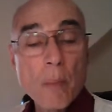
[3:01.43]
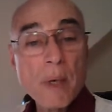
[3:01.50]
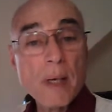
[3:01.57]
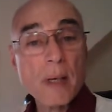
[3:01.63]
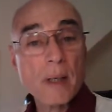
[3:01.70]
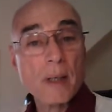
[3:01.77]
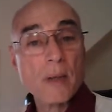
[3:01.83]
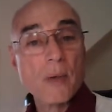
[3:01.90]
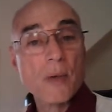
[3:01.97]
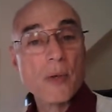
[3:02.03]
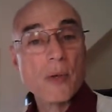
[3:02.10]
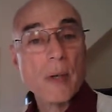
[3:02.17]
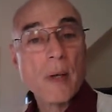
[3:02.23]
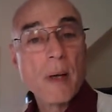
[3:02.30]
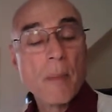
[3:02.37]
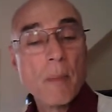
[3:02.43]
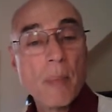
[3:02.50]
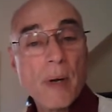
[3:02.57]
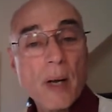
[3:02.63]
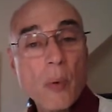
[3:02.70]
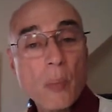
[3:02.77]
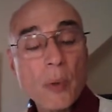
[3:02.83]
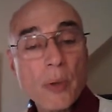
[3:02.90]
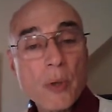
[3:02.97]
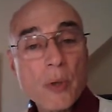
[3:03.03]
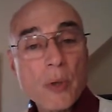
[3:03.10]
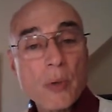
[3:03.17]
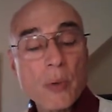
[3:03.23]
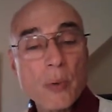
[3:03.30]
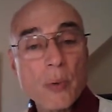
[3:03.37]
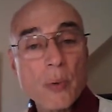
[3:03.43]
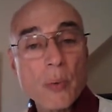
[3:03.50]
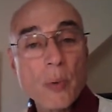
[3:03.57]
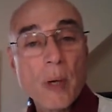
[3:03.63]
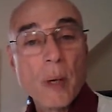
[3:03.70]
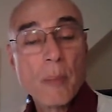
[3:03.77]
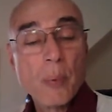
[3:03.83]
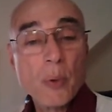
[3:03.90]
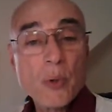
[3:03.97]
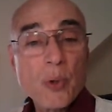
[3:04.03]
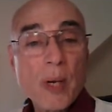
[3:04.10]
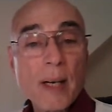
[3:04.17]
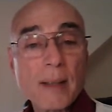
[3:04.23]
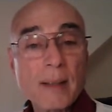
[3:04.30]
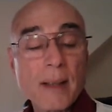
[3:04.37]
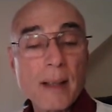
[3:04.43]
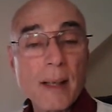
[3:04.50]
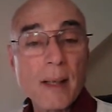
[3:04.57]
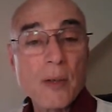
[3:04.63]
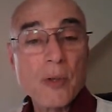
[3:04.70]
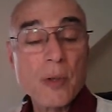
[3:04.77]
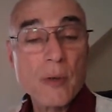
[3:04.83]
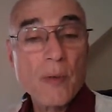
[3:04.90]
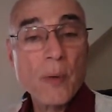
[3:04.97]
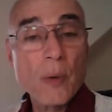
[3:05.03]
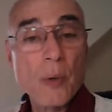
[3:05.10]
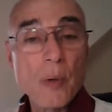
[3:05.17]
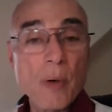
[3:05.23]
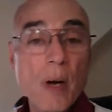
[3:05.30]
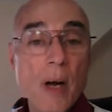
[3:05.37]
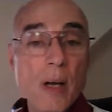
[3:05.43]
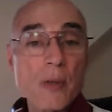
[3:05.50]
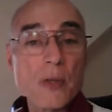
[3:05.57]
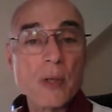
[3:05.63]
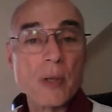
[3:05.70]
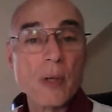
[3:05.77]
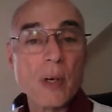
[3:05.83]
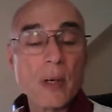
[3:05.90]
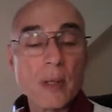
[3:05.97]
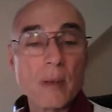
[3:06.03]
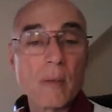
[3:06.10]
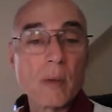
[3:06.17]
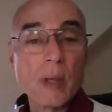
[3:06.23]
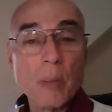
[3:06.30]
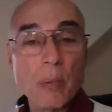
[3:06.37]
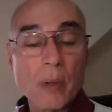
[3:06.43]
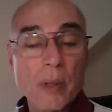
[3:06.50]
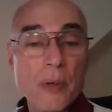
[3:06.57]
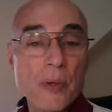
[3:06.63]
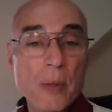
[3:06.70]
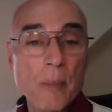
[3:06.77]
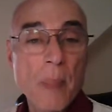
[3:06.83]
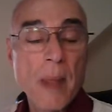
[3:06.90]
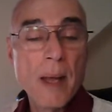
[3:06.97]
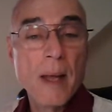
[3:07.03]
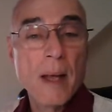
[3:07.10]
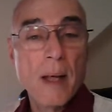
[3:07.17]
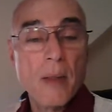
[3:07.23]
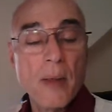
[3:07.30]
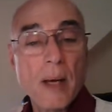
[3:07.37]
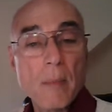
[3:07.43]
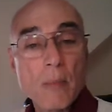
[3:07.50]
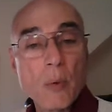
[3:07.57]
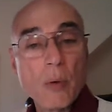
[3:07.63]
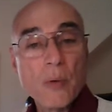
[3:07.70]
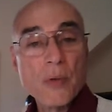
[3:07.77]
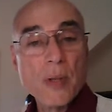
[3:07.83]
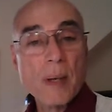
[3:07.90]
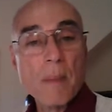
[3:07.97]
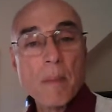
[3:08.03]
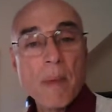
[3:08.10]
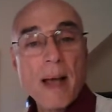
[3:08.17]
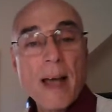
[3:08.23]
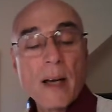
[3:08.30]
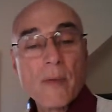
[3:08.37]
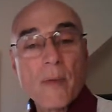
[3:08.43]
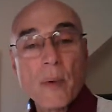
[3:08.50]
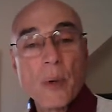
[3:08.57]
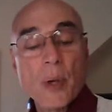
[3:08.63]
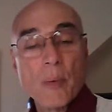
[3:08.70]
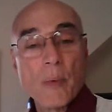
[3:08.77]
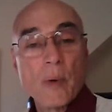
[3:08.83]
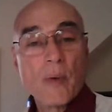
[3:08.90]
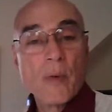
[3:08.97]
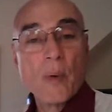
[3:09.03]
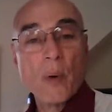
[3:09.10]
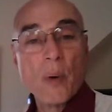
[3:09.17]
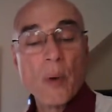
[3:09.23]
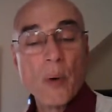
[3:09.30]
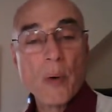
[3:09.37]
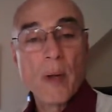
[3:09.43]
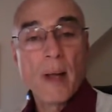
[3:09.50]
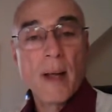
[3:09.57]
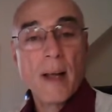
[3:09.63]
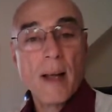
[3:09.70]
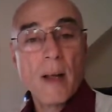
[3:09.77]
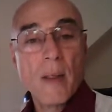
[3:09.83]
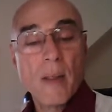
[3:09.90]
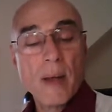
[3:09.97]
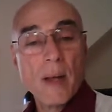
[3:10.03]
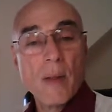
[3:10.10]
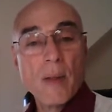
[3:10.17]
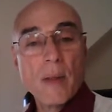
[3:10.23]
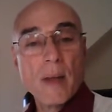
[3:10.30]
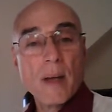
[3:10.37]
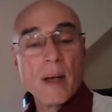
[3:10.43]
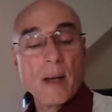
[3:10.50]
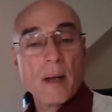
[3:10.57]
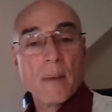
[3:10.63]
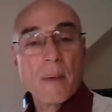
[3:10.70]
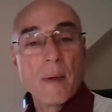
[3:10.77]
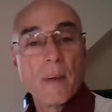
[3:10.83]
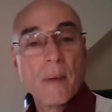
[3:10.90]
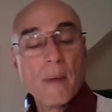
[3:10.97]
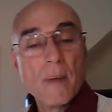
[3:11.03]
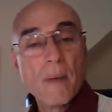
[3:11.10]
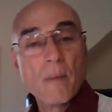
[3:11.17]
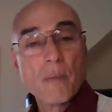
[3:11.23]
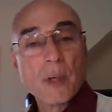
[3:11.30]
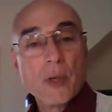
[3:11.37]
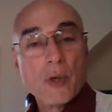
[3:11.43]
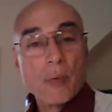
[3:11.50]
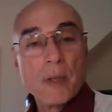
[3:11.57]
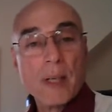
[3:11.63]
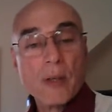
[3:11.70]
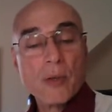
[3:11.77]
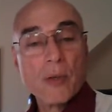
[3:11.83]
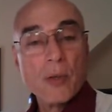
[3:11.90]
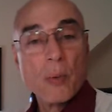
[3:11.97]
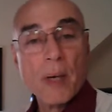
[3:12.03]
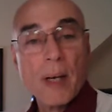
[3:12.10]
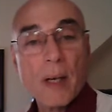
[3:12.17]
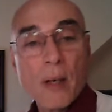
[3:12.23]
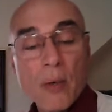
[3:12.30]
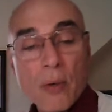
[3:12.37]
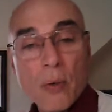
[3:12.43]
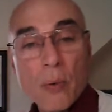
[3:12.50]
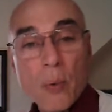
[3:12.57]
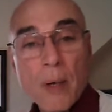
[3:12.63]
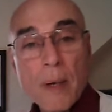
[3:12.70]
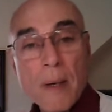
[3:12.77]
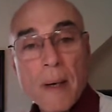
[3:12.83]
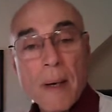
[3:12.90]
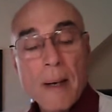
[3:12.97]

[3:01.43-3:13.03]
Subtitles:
means by which to protect against the further onslaught of liberalism that moves them back further and further, and then they retreat to a new